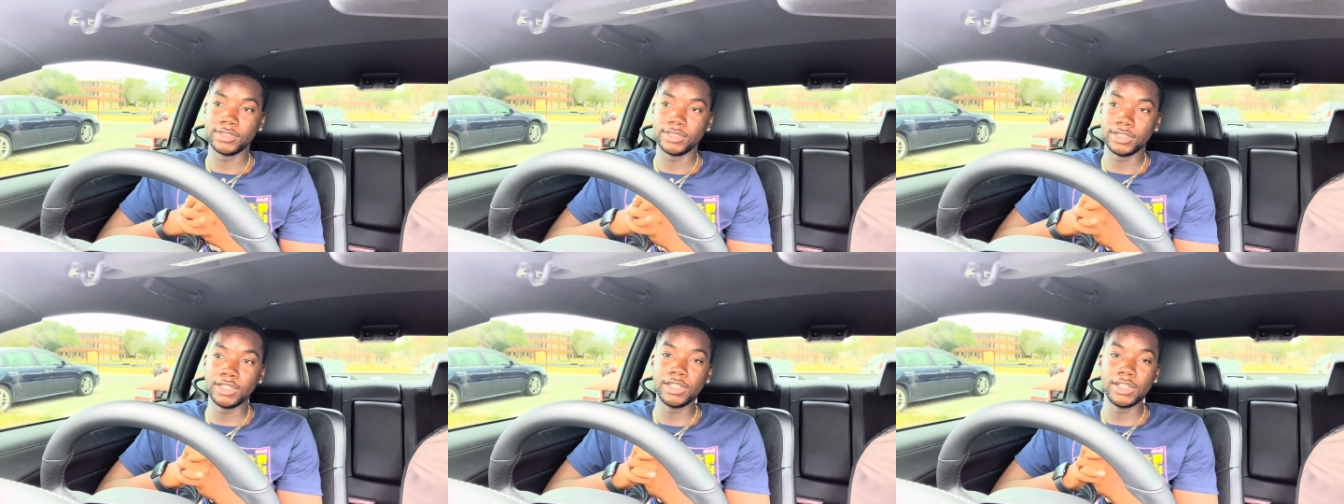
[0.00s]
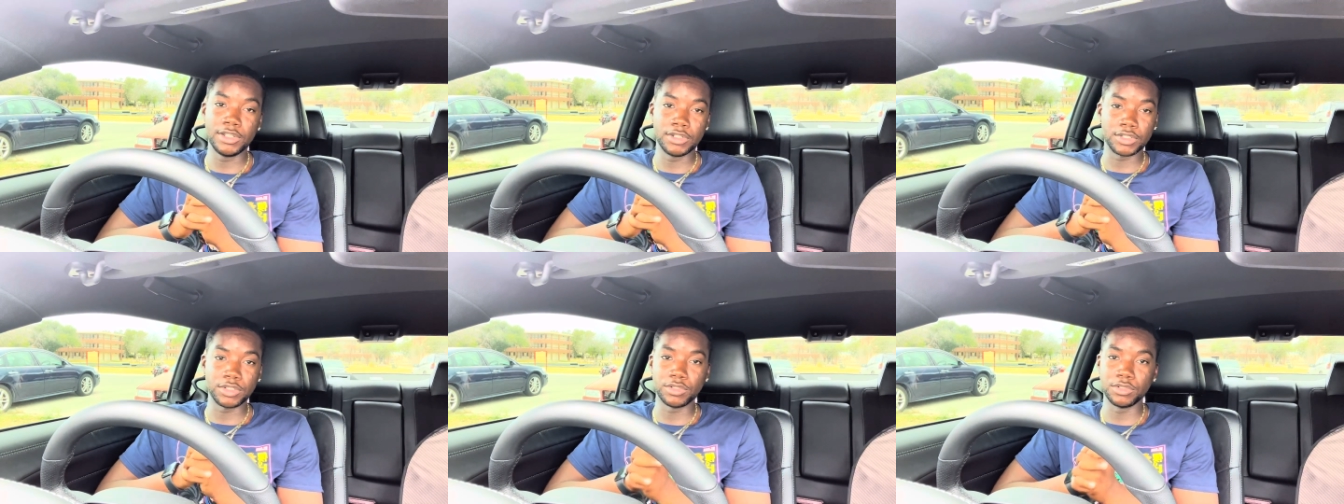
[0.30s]
Good
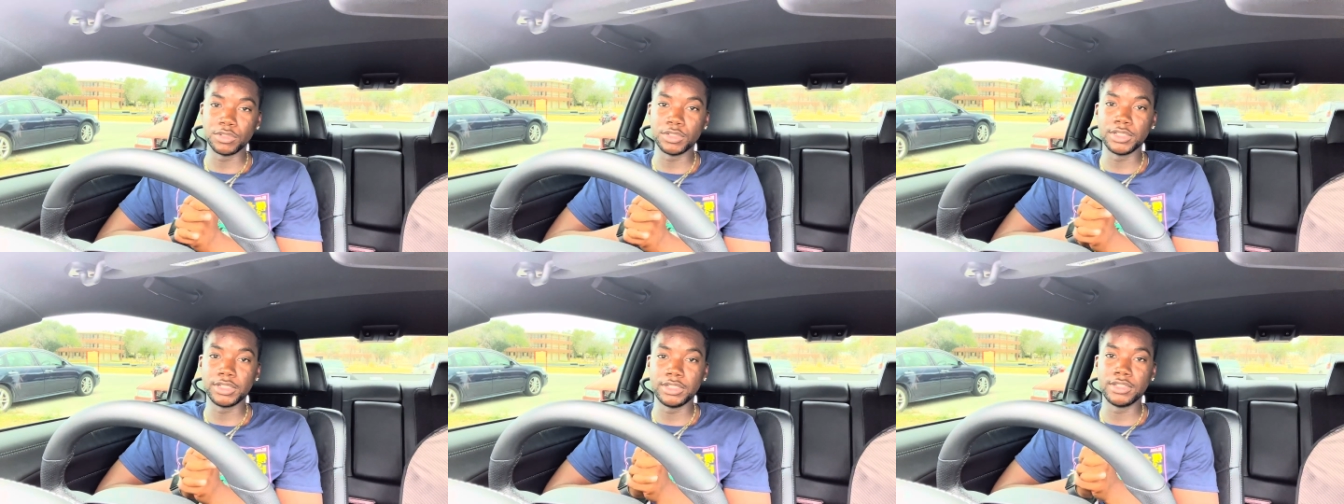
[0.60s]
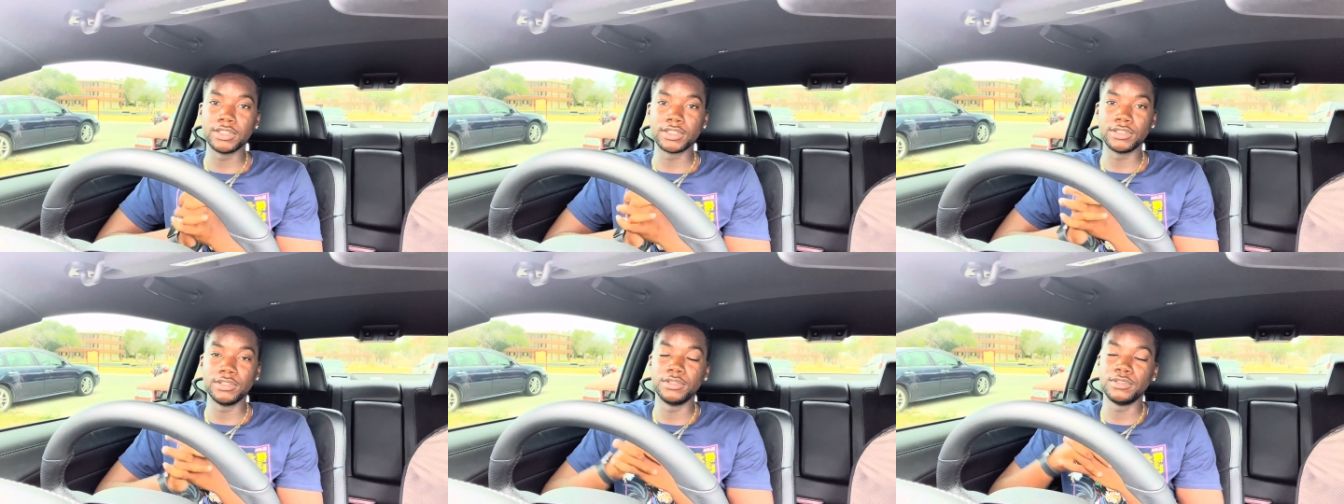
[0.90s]
little school, good
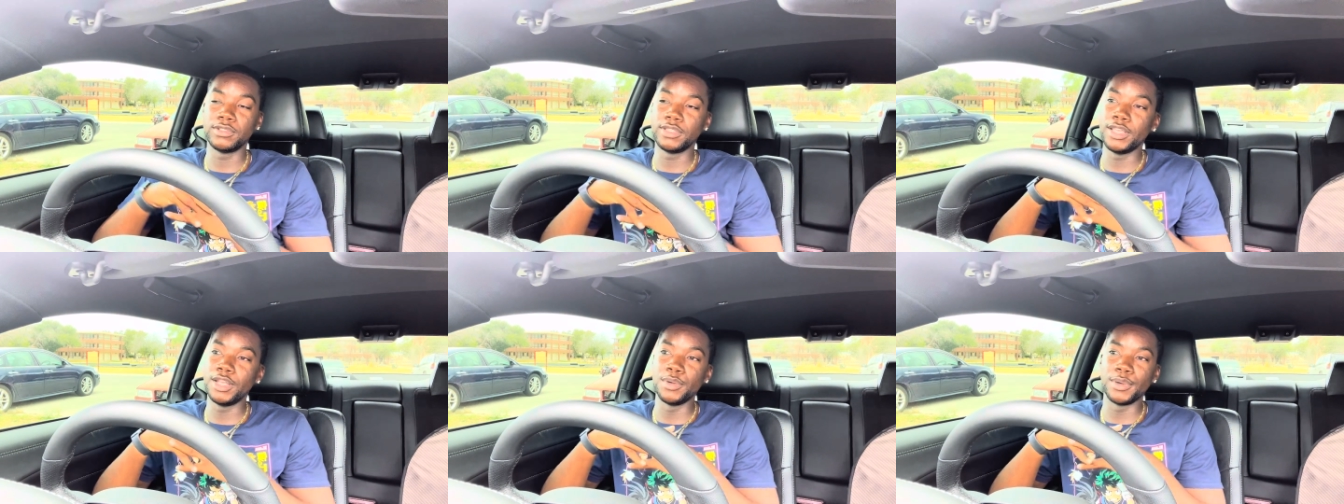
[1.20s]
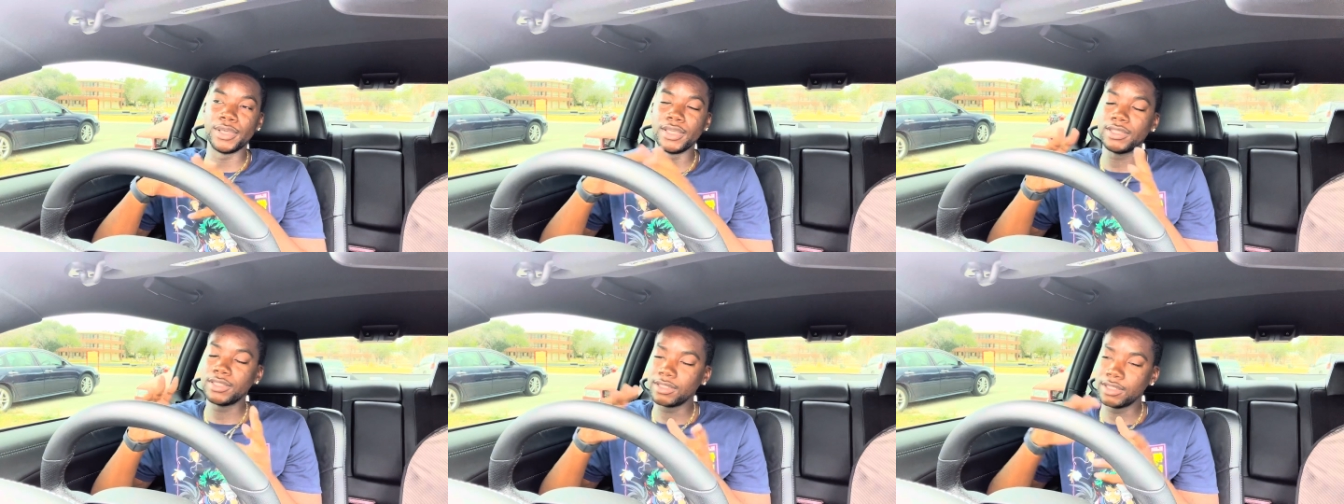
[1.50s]
little school.
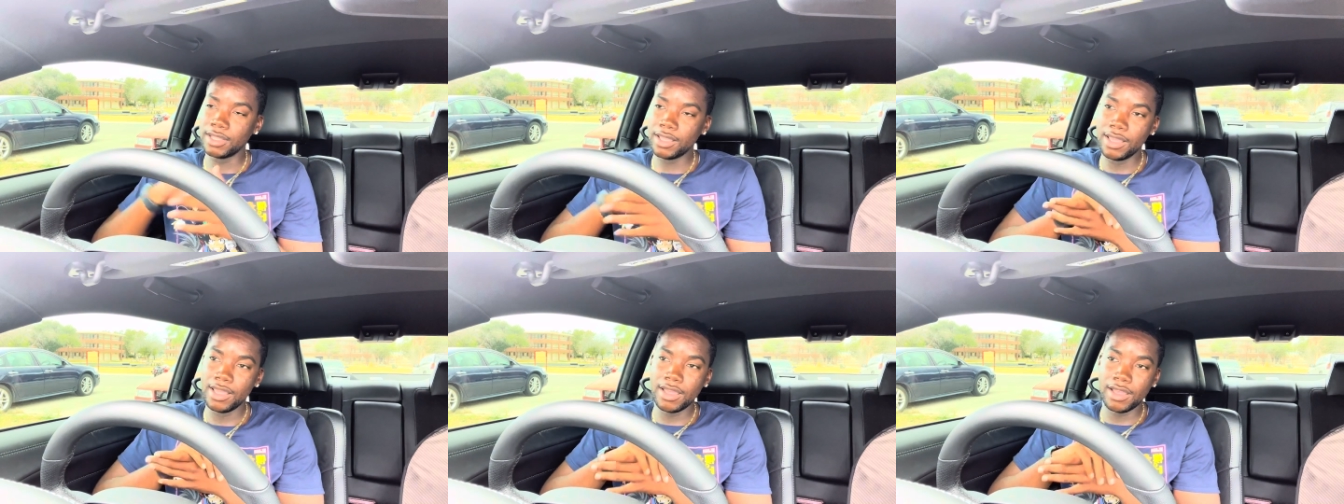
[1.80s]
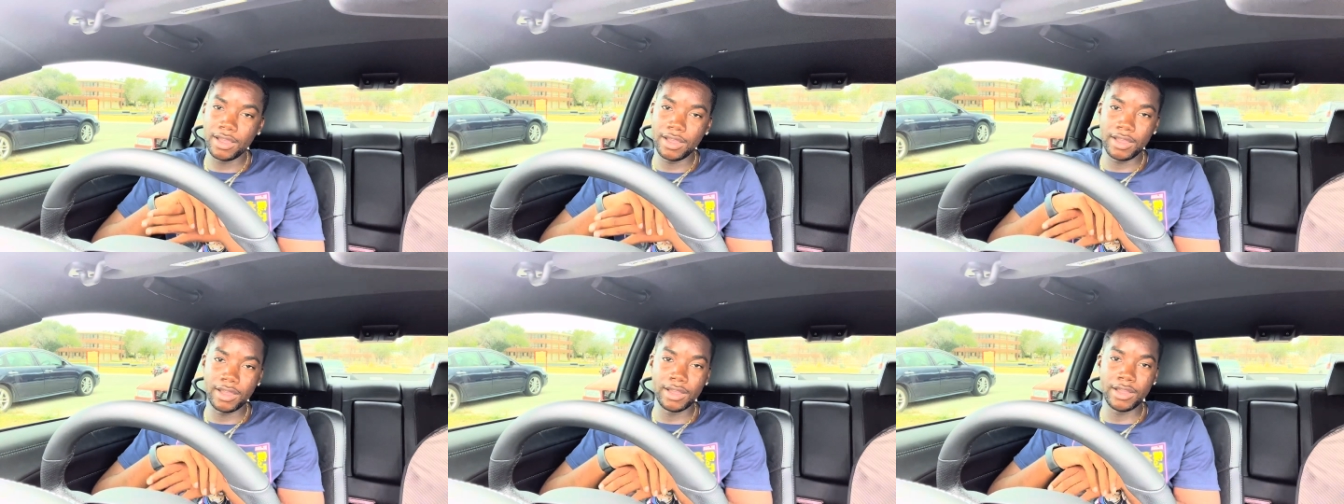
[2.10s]
Anyways,
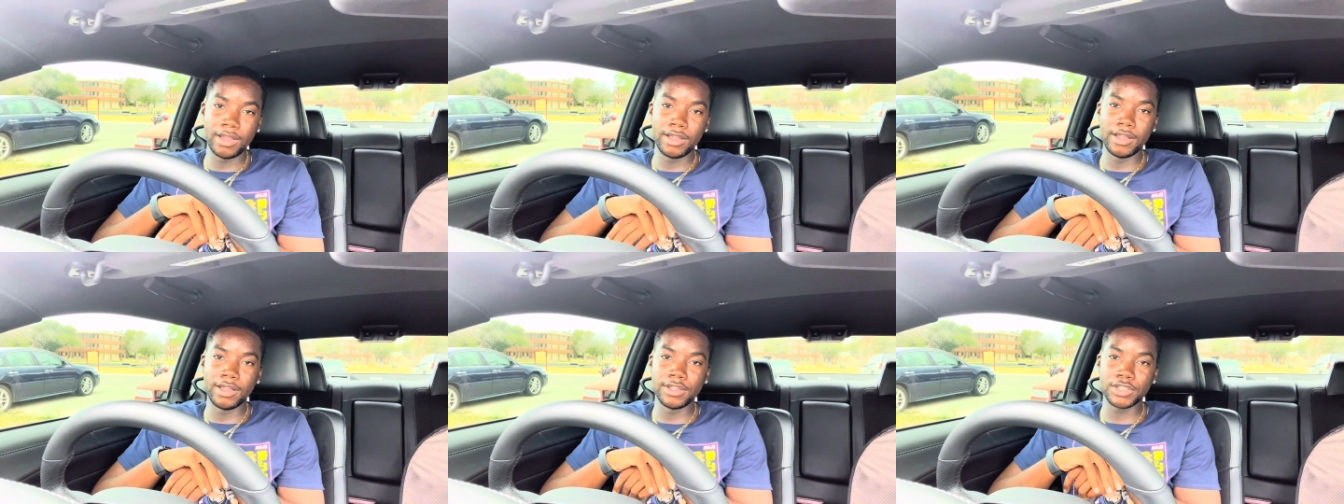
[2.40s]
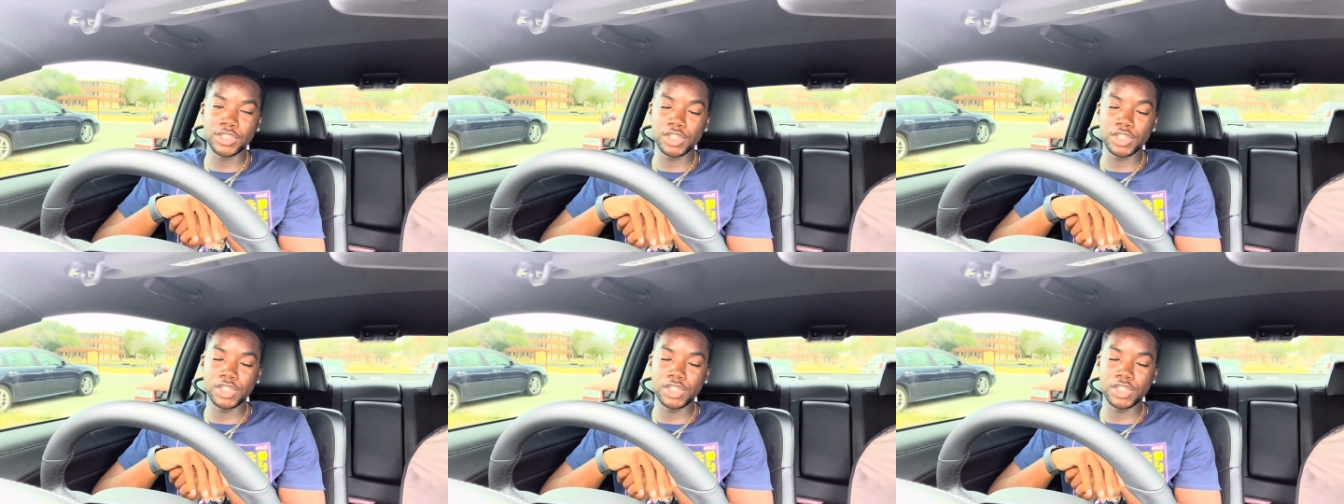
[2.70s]
uh,